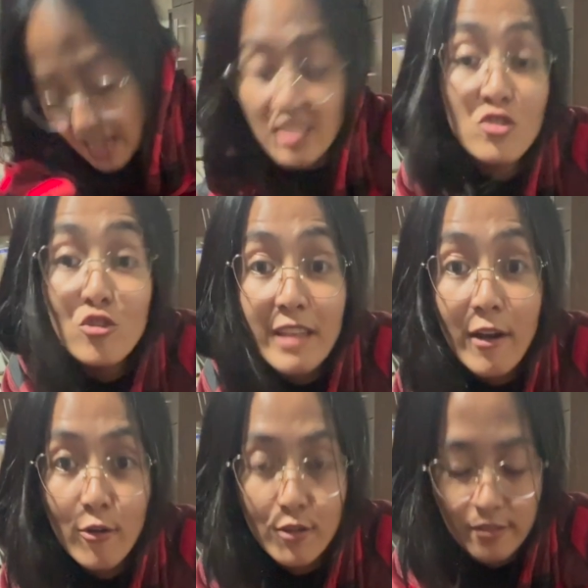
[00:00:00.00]

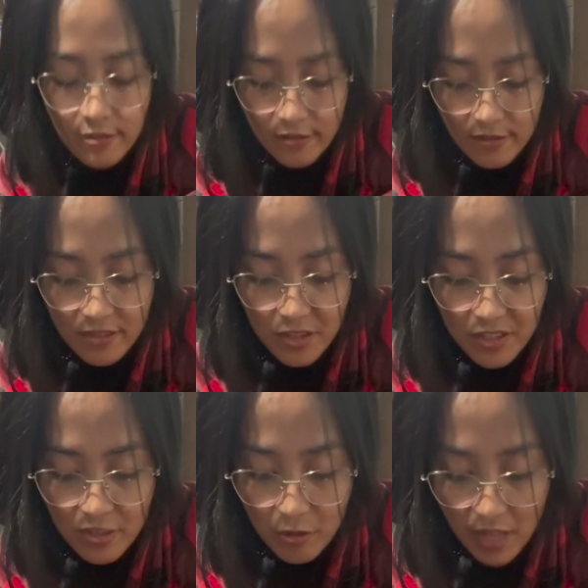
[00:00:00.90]
sotanghon. There's
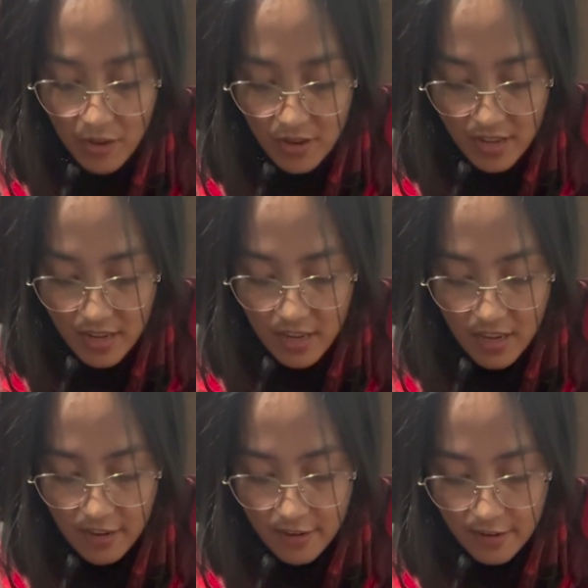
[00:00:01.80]
sotanghon in
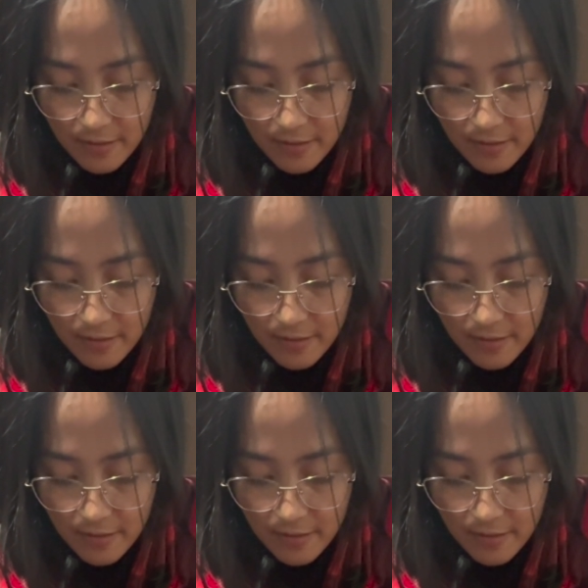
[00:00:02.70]
here.